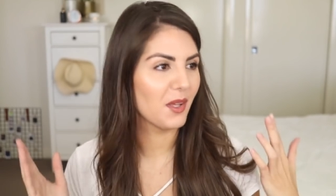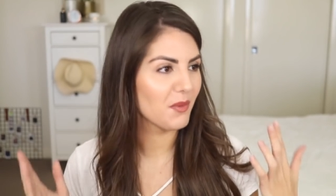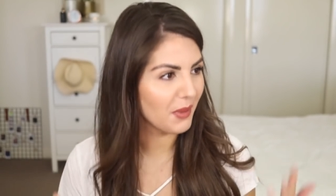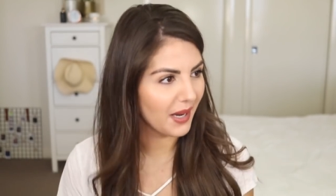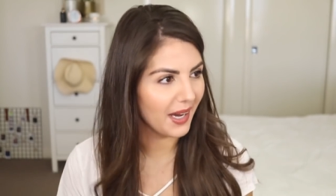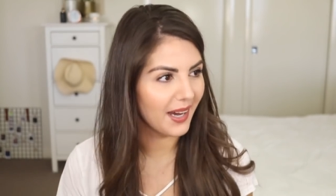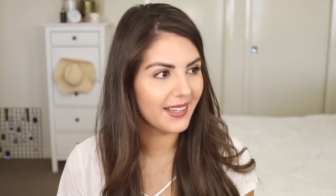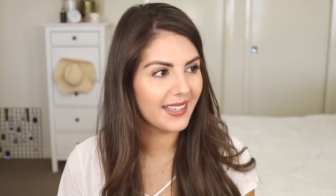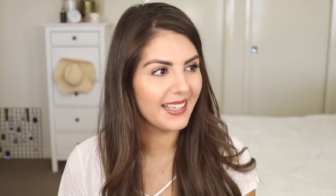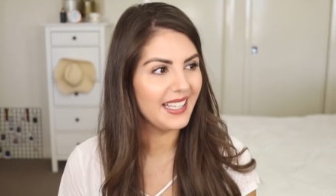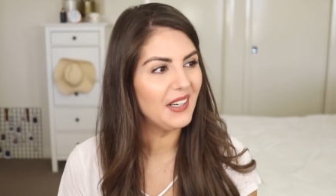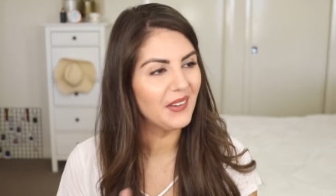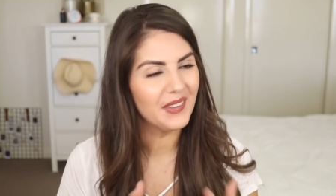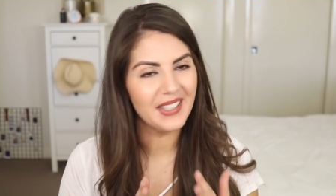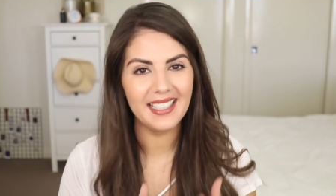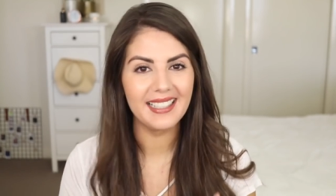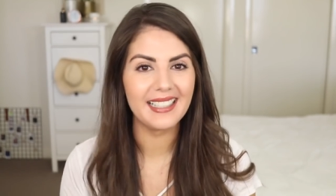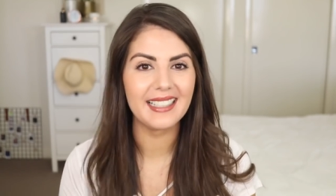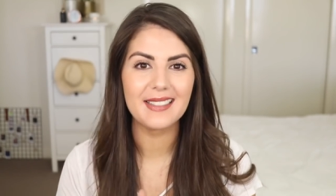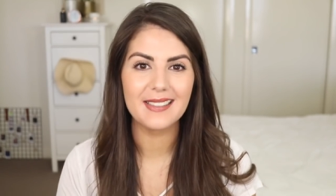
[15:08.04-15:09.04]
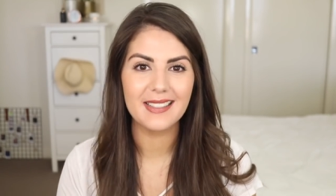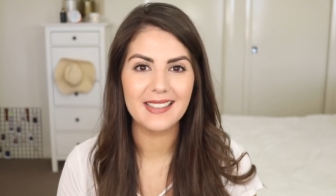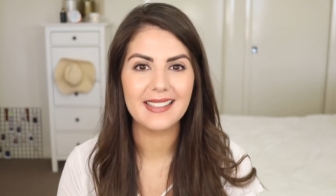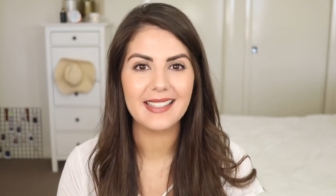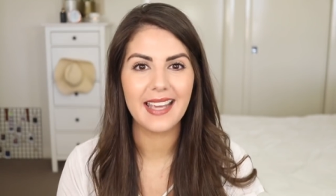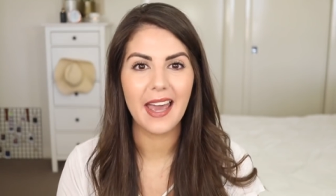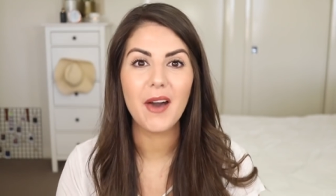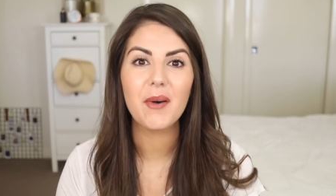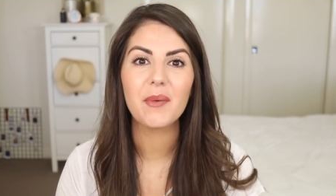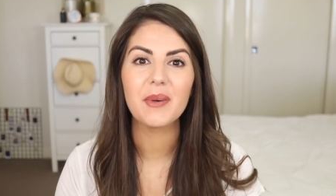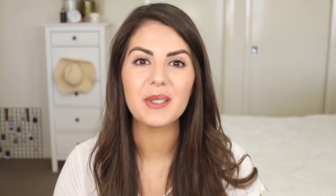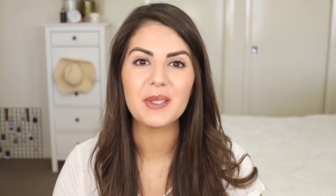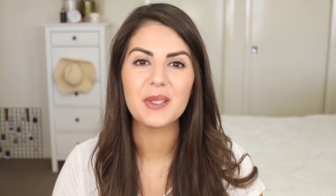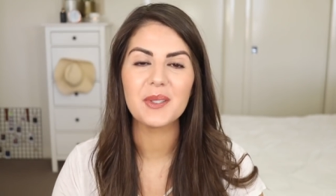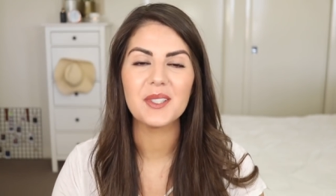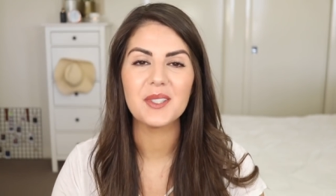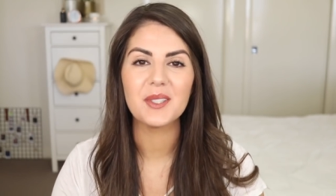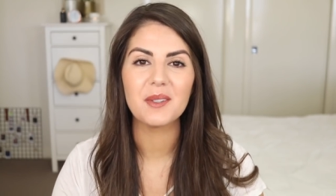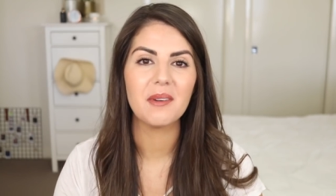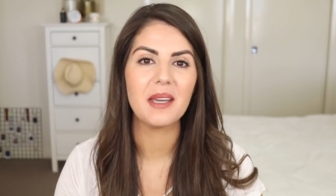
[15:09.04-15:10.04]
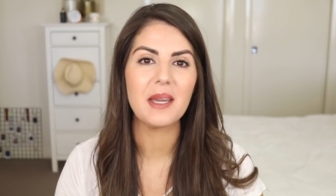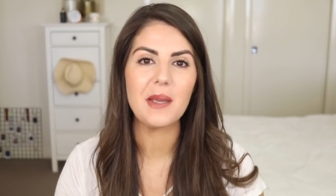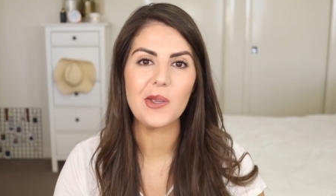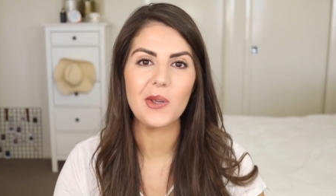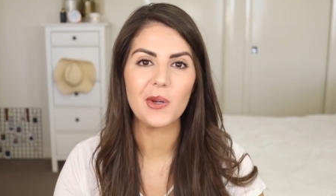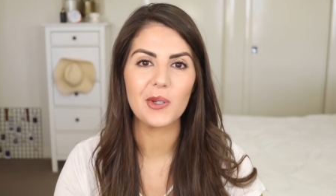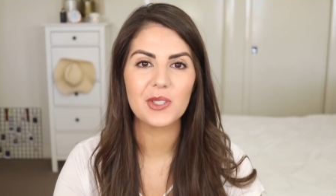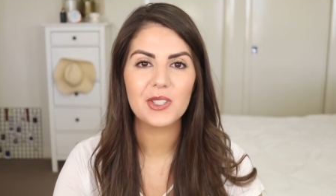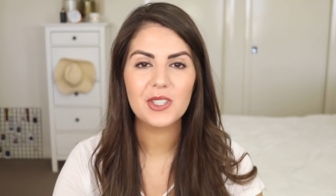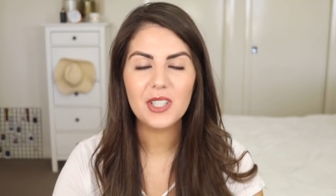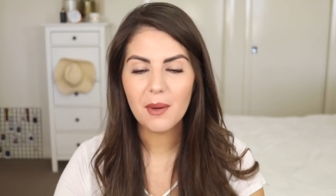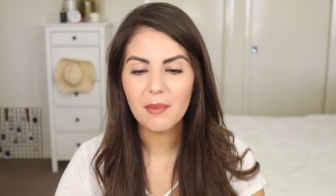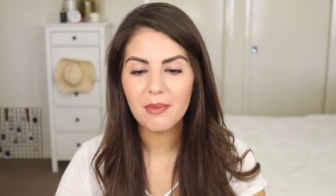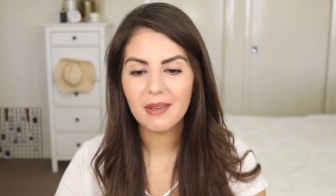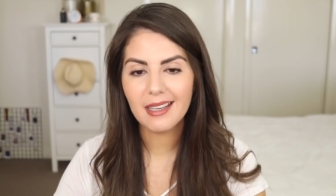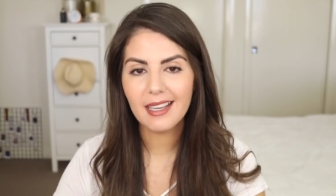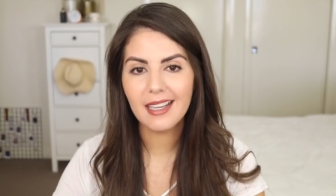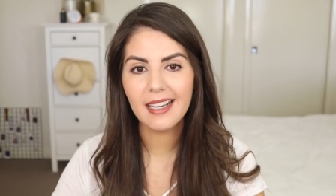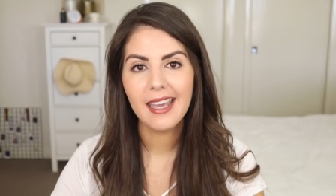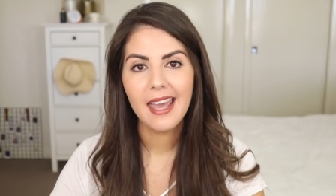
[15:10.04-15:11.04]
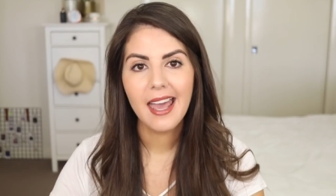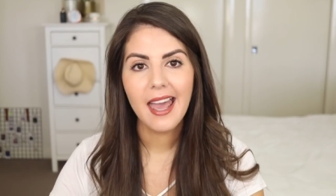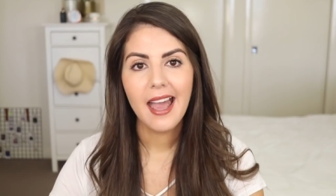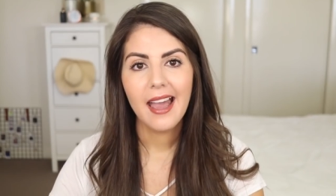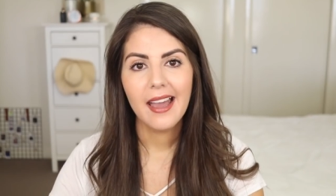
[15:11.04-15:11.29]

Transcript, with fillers: a bargain or getting a discount when you're doing your shopping.